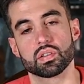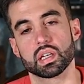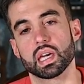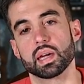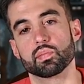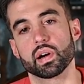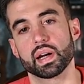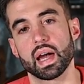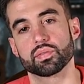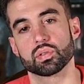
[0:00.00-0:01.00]
It came right
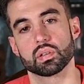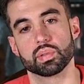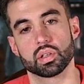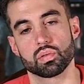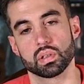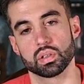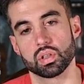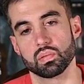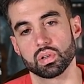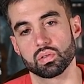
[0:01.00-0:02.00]
after the big trilogy,
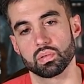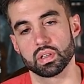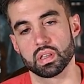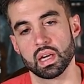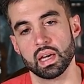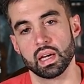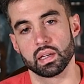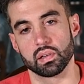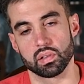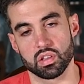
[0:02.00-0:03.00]
which was the
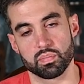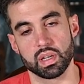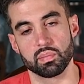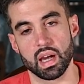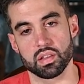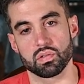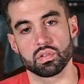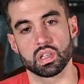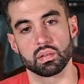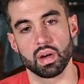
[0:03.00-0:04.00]
Speedmaster,
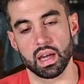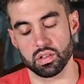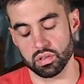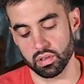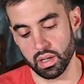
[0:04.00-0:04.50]
Seamaster,